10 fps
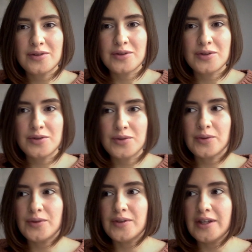
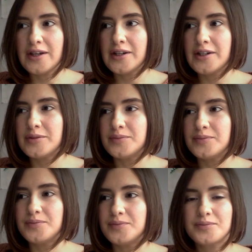to their
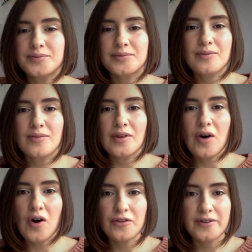
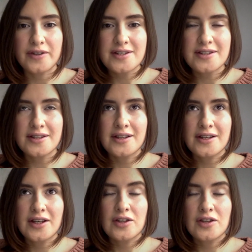office
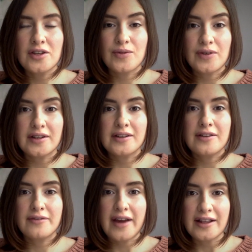to feel
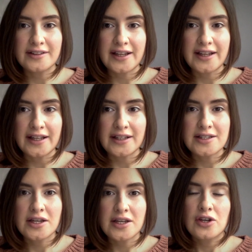validated,